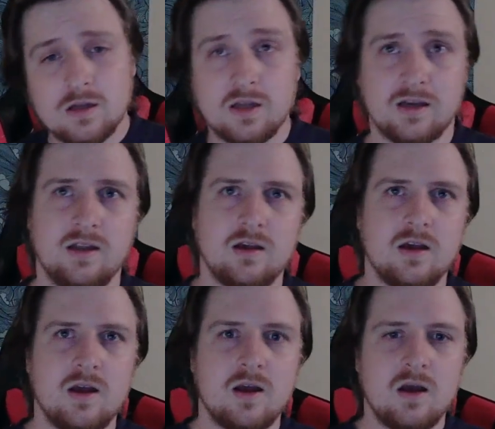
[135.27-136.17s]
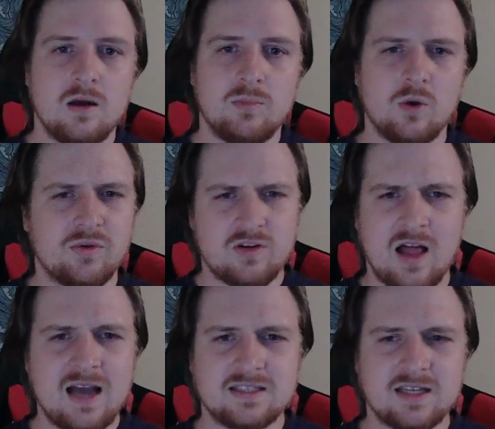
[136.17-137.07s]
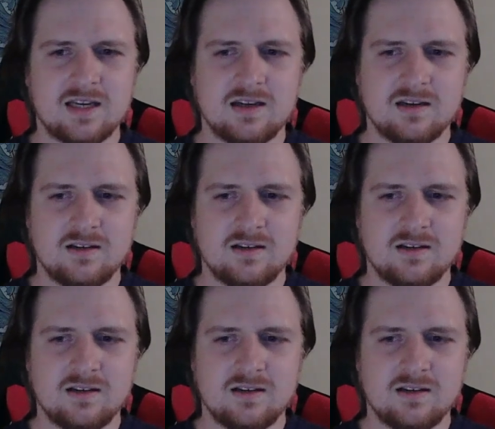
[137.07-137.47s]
and click it. But with Classic,